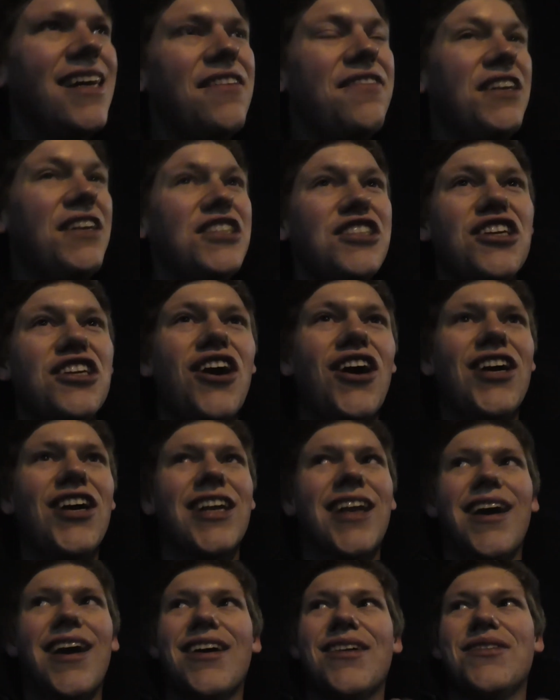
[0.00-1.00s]
Finished at 9
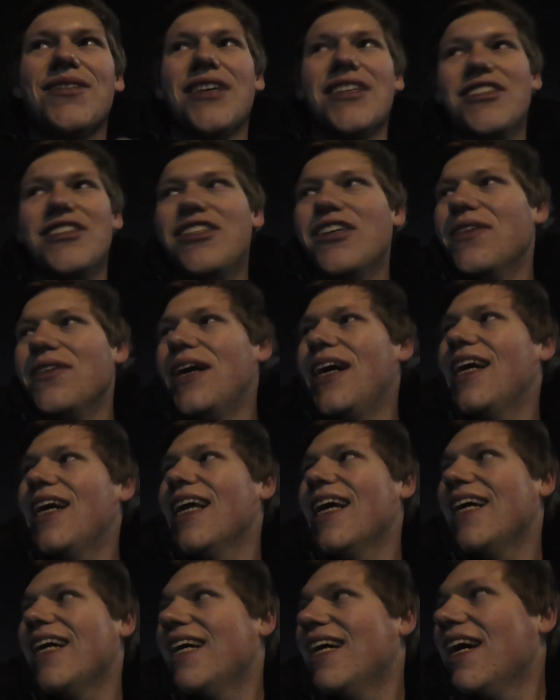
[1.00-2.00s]
o'clock, and I was like, it's too
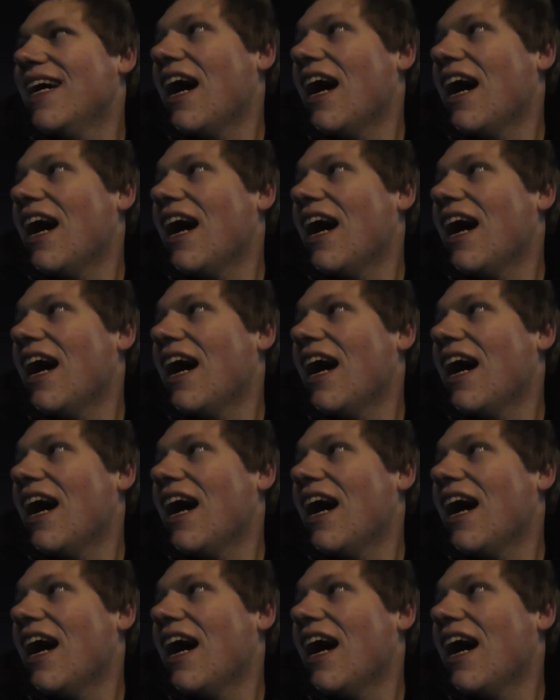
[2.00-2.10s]
early.